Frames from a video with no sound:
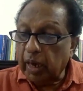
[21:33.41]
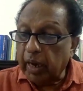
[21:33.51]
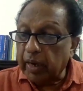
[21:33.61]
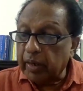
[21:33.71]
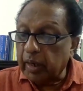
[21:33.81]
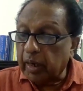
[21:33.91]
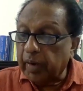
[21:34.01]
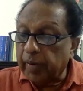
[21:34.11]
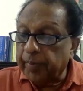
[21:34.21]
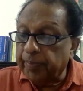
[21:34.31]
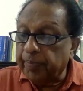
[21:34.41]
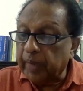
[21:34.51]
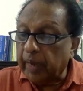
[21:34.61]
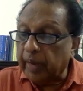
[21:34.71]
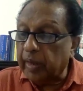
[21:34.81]
and,
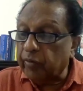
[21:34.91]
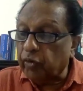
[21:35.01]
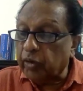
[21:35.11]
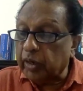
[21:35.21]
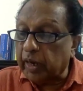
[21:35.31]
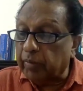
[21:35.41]
um, and therefore